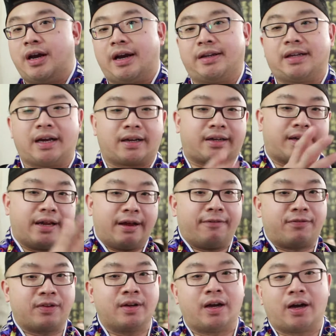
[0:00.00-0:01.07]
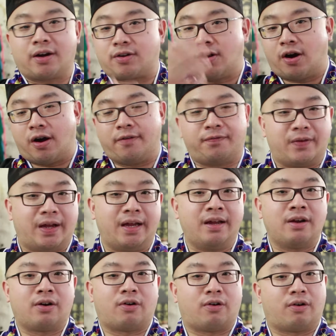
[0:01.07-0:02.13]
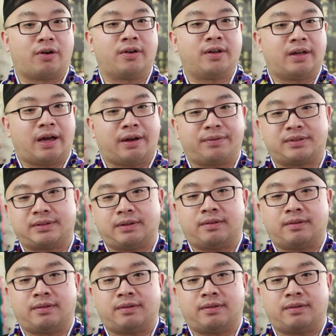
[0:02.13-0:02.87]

a gift, a coffee, or a